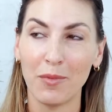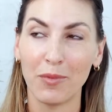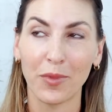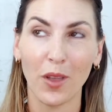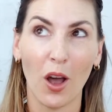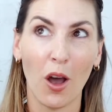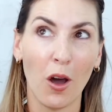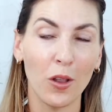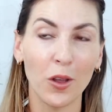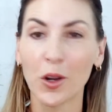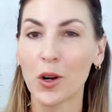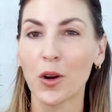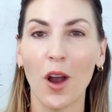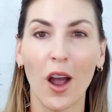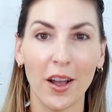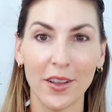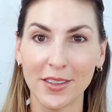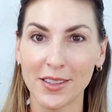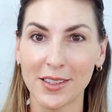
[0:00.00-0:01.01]
all
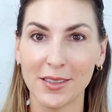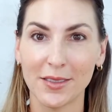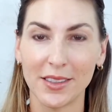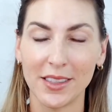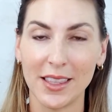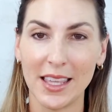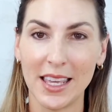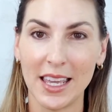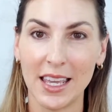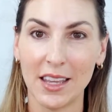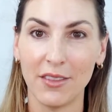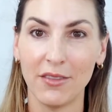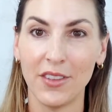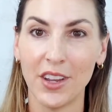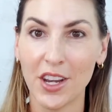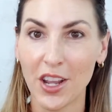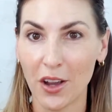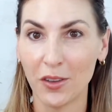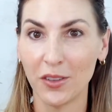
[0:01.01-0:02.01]
across the
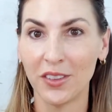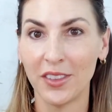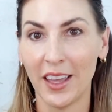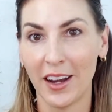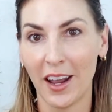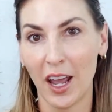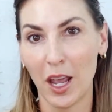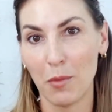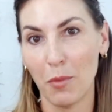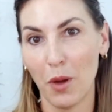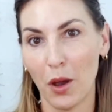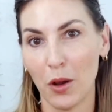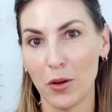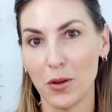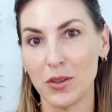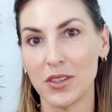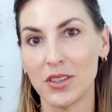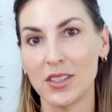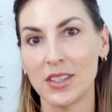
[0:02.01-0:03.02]
videos that I
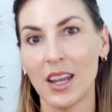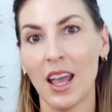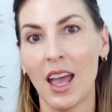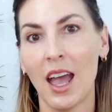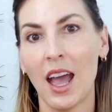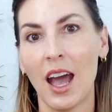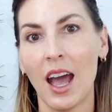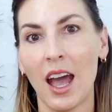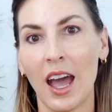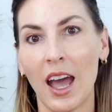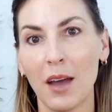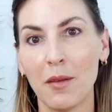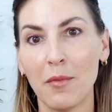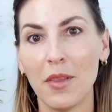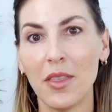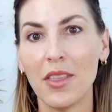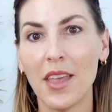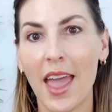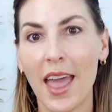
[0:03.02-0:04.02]
post.
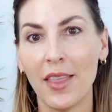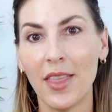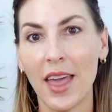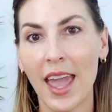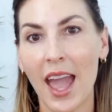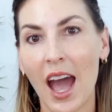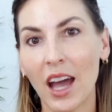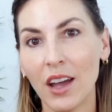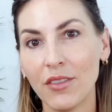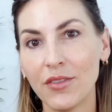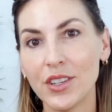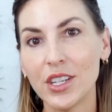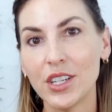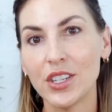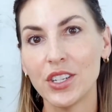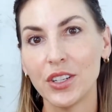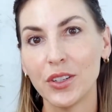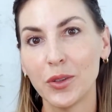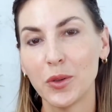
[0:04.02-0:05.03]
And they have
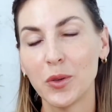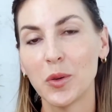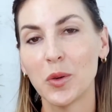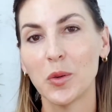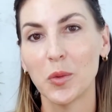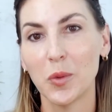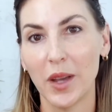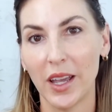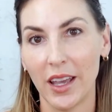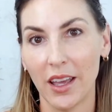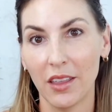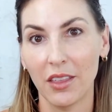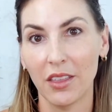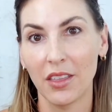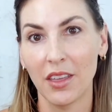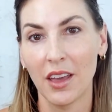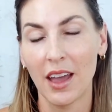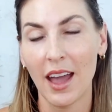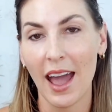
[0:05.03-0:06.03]
to do with
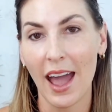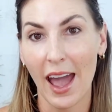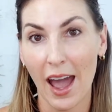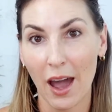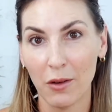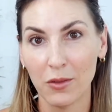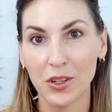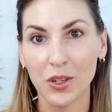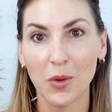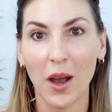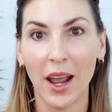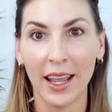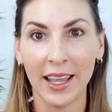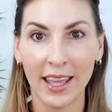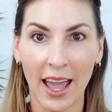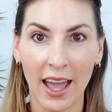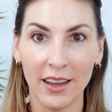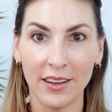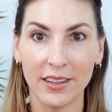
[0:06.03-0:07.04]
how do I
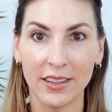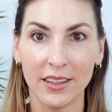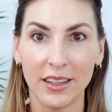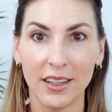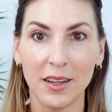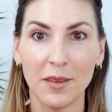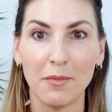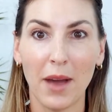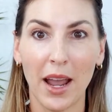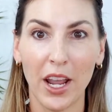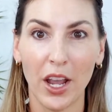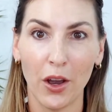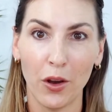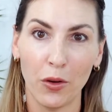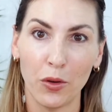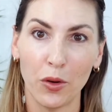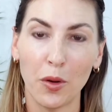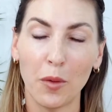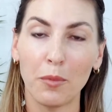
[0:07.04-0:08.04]
get my
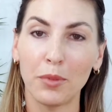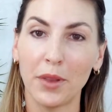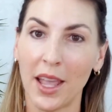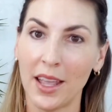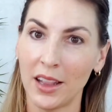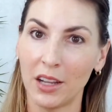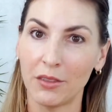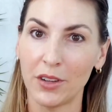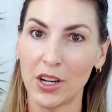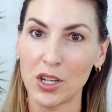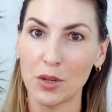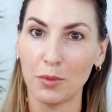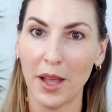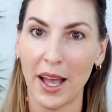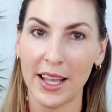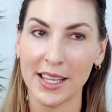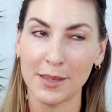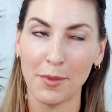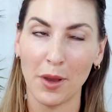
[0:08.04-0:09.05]
own platelet-rich
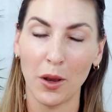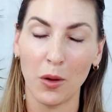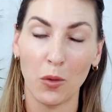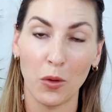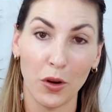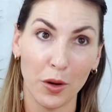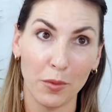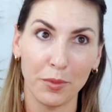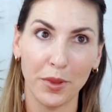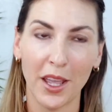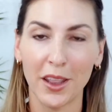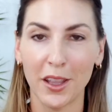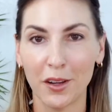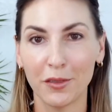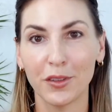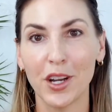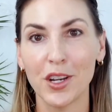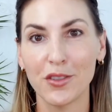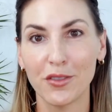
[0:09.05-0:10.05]
plasma or
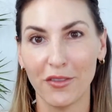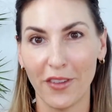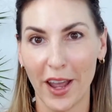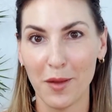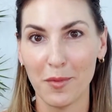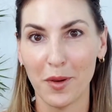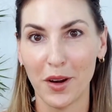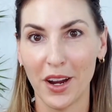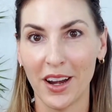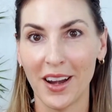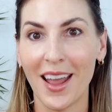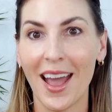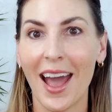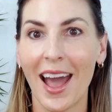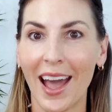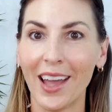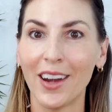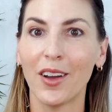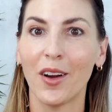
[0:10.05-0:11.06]
platelet-rich fibrin
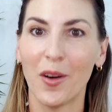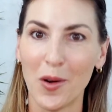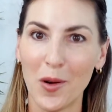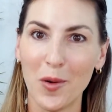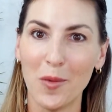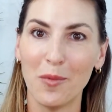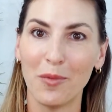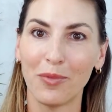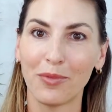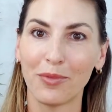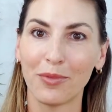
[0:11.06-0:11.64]
at home.